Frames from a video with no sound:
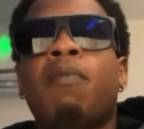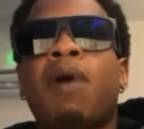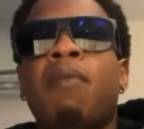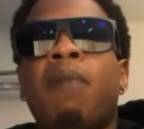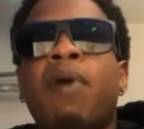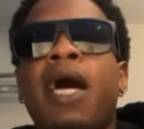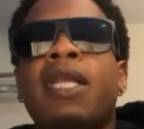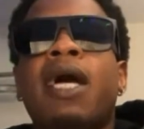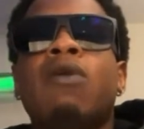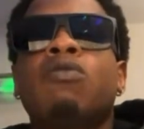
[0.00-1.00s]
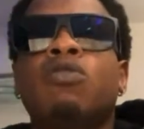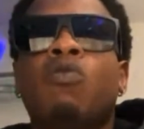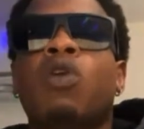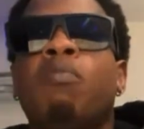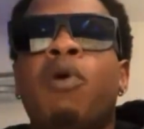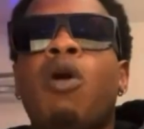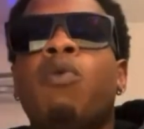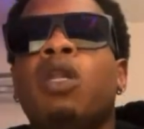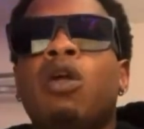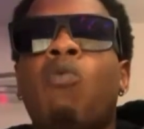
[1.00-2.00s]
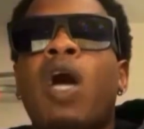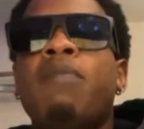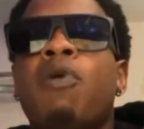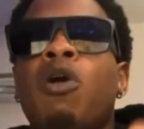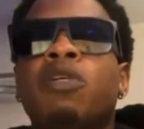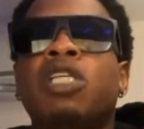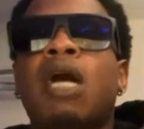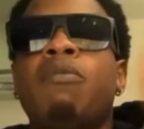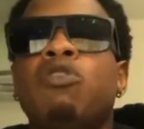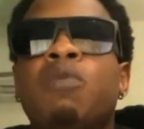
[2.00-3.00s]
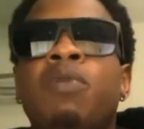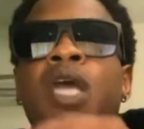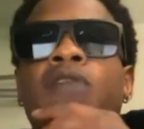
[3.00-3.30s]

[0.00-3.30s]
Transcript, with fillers: by my partner house where the barber the little white barber shop used to be